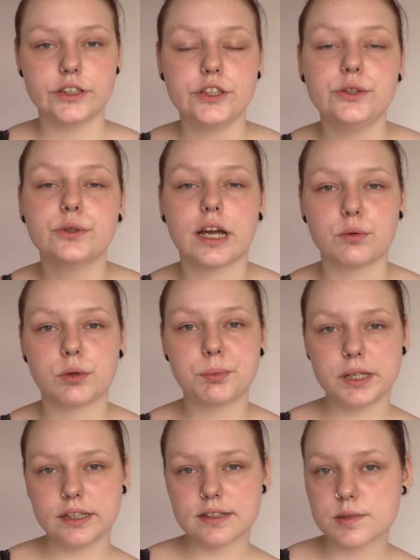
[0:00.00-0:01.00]
you can
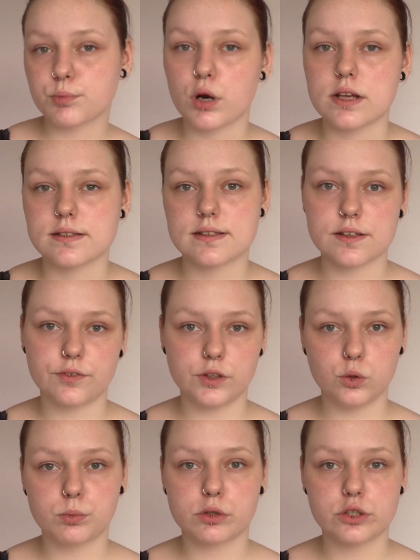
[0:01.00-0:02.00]
repeat this process a few
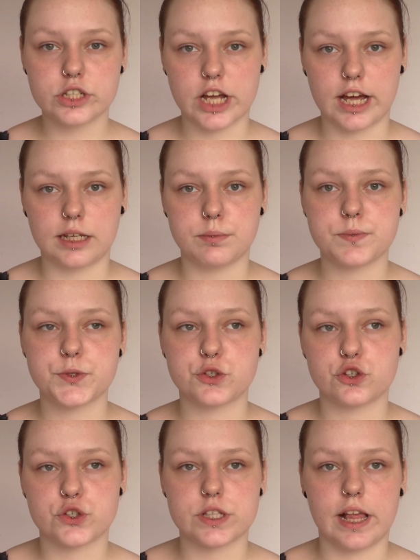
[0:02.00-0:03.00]
more times,
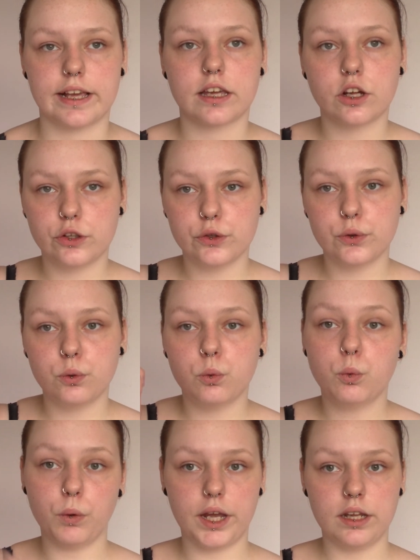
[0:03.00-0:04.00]
just like glue,
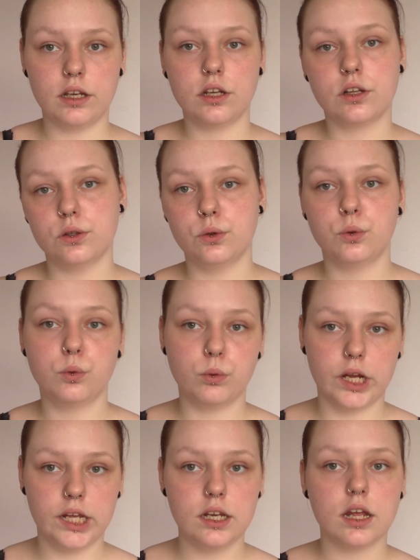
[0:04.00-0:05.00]
wait, glue,
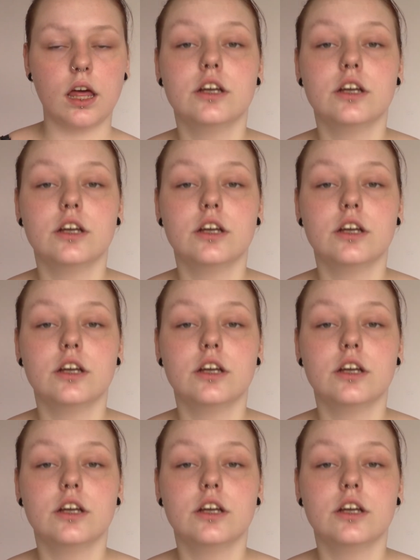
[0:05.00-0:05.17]
wait.